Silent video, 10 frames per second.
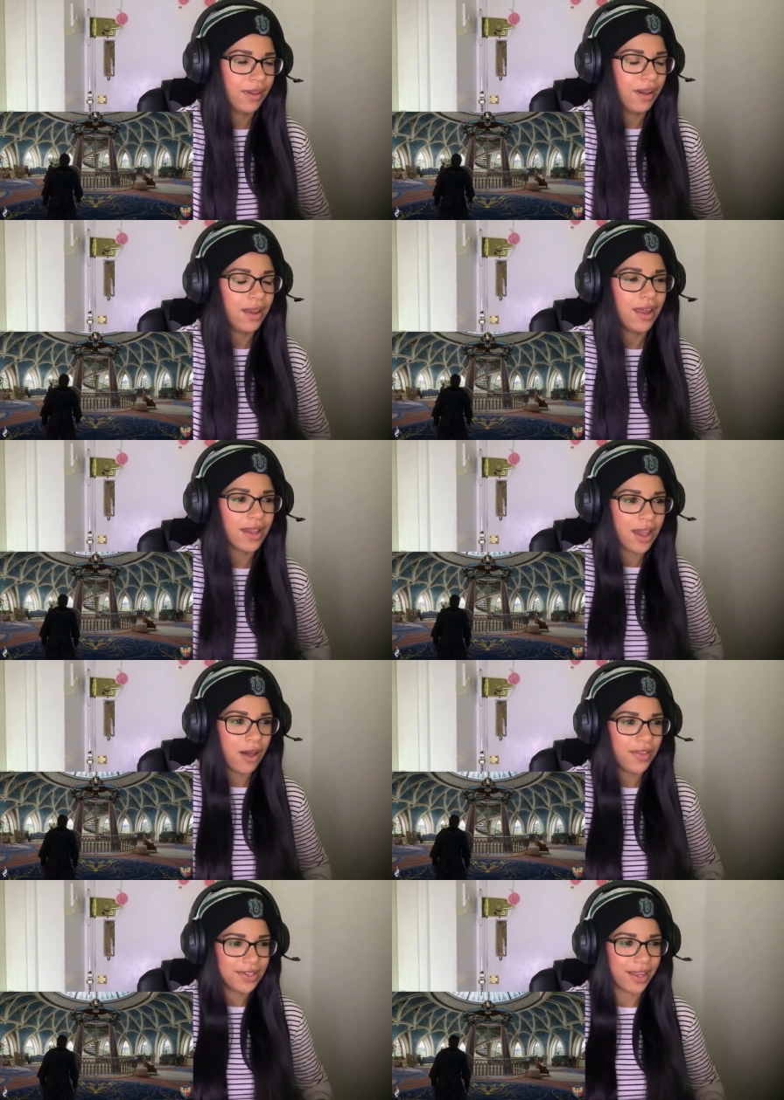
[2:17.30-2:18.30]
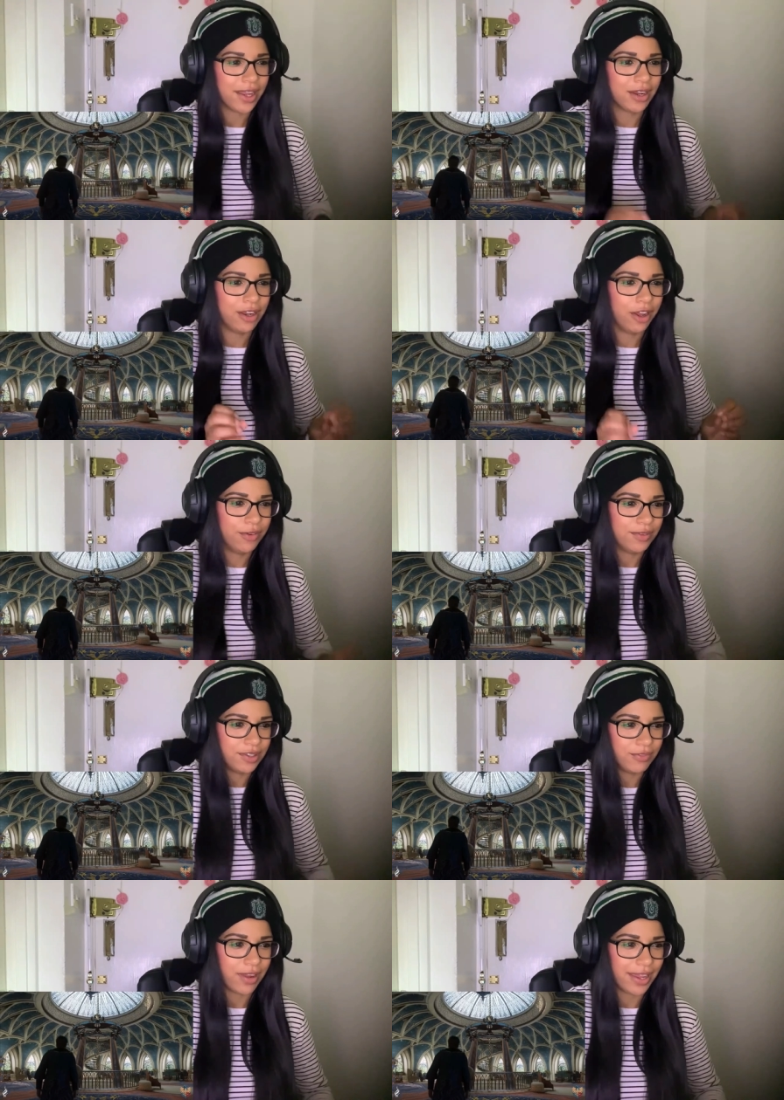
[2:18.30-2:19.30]
I like how there's like loads
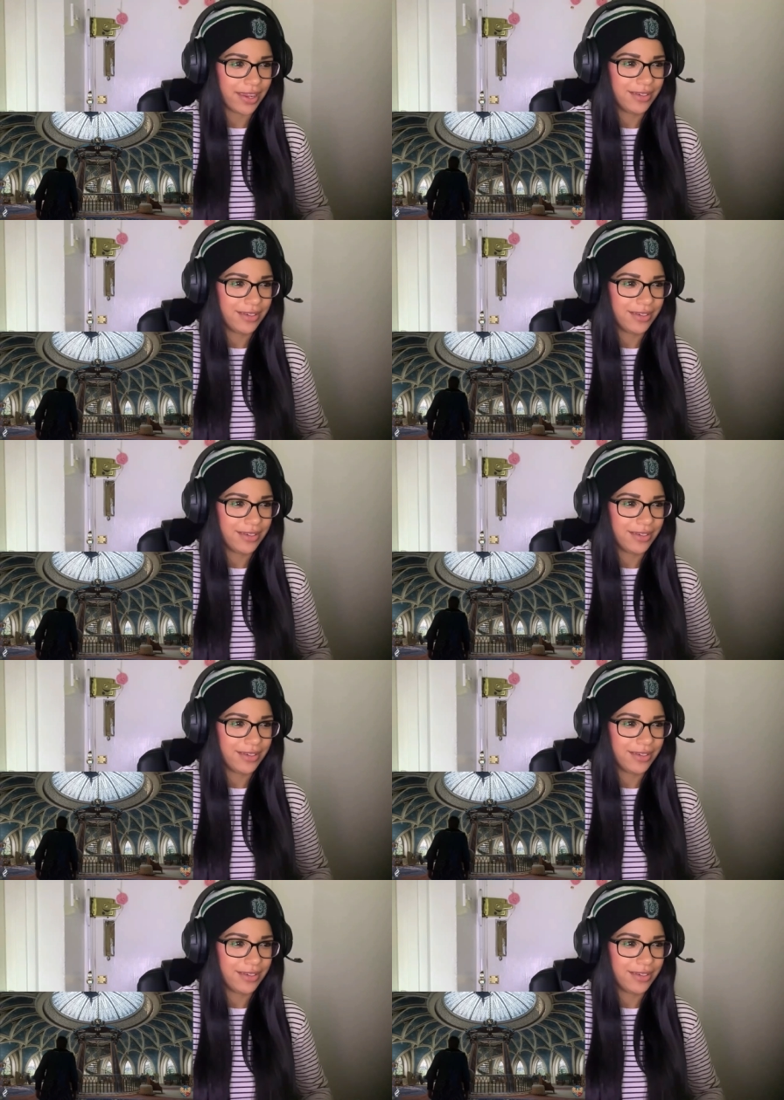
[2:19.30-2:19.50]
of like